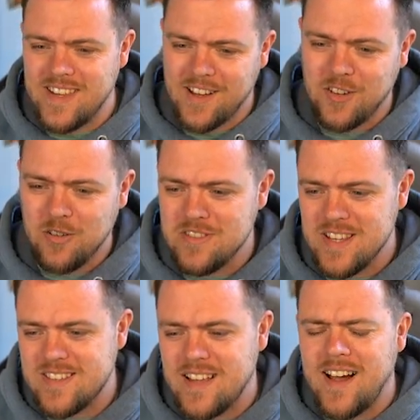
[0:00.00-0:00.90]
I couldn't
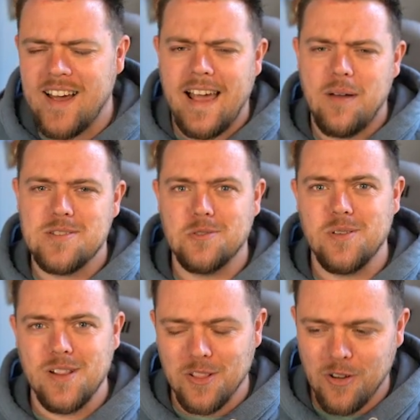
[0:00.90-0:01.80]
resist. I
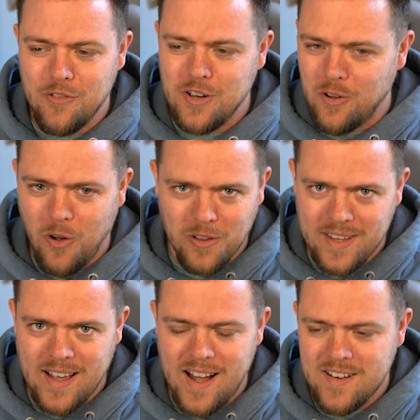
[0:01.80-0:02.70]
absolutely love a
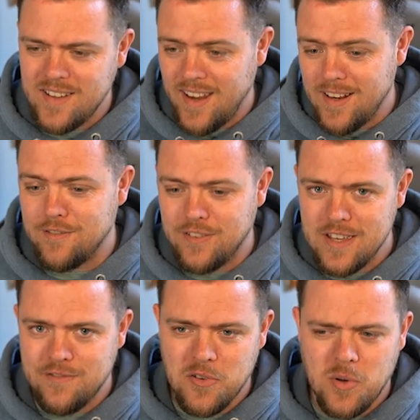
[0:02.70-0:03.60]
Hullet card in FIFA.